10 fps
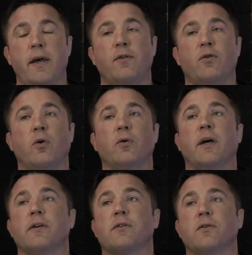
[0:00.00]
he told
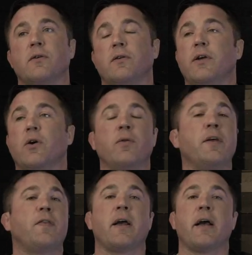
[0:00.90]
us the
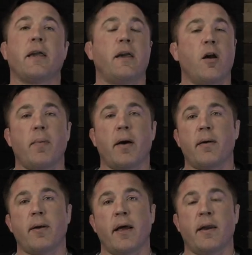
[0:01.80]
only thing I care about
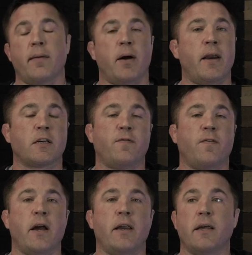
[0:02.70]
in my next
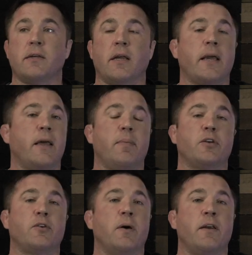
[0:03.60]
fight is that I get a
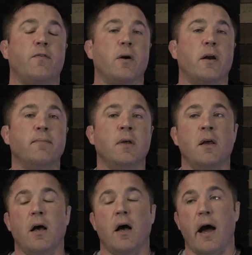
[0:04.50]
bunch of money for it.
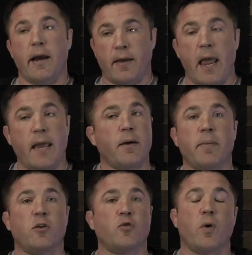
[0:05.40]
I take
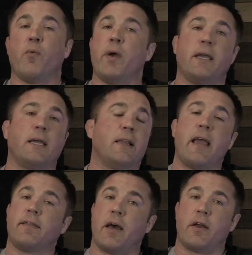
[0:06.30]
him at his word, and we can
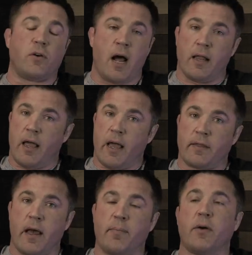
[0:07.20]
like that or not
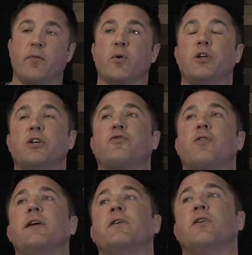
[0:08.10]
like that, but if we're just
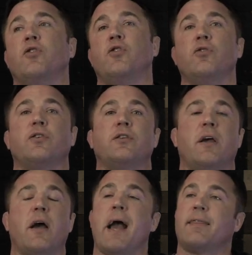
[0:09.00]
trying to deduce,
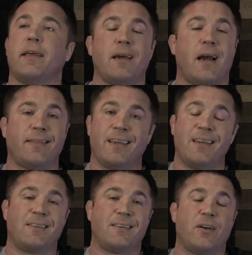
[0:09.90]
I think
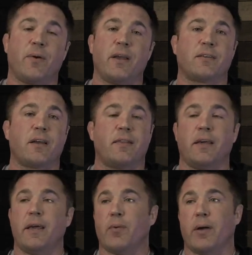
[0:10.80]
he's serious. I
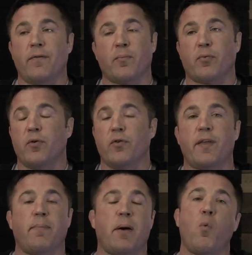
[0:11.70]
think he even proved
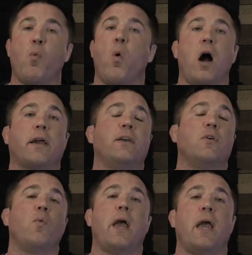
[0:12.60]
that by walking
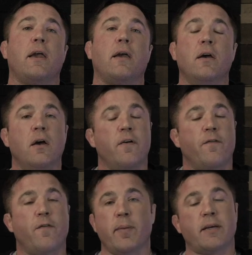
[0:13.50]
away
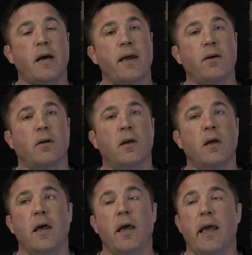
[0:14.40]
from a title.
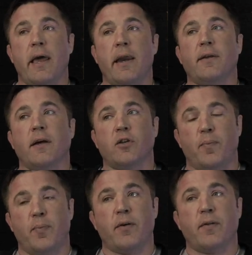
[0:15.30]
And it does
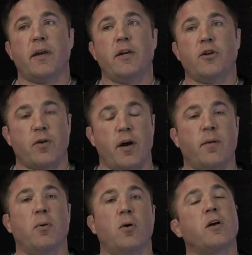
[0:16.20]
appear that he's trying
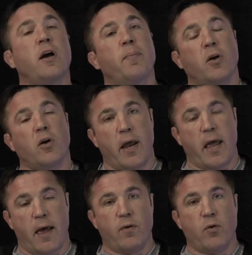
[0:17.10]
to bulk up and go to
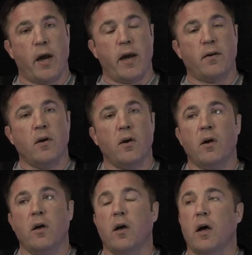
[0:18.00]
heavyweight.
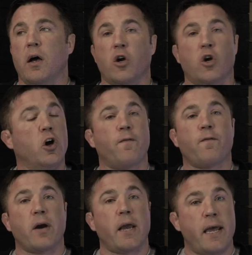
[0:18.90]
Good
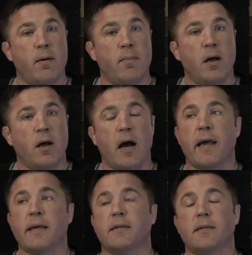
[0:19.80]
for him.
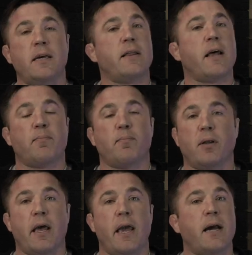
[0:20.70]
I see that
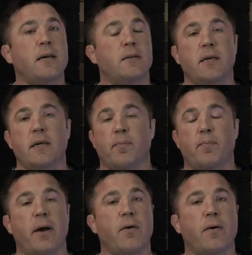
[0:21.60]
play. I see the
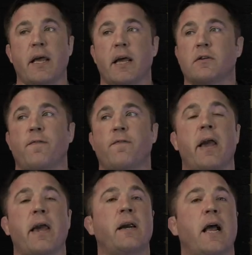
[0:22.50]
parody. As a
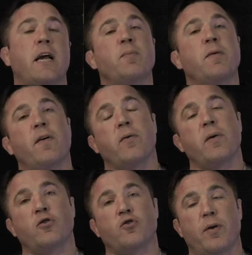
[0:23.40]
fan, it has me
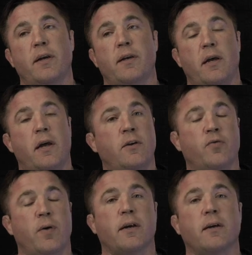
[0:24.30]
very
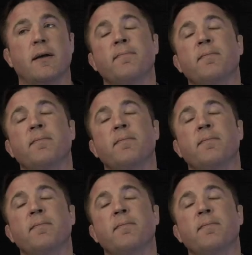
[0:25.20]
intrigued.